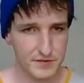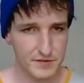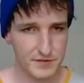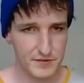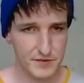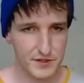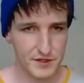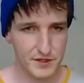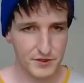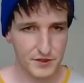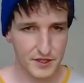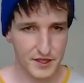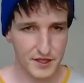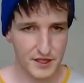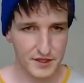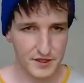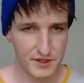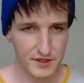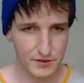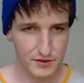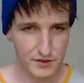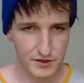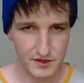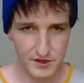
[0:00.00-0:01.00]
You can
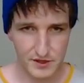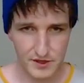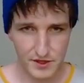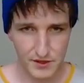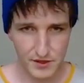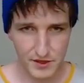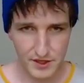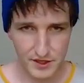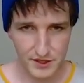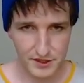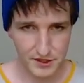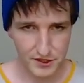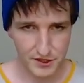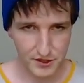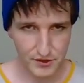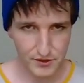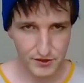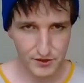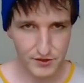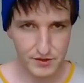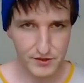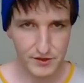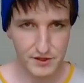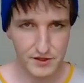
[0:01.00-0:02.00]
use, now I show
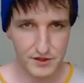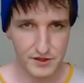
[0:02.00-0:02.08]
you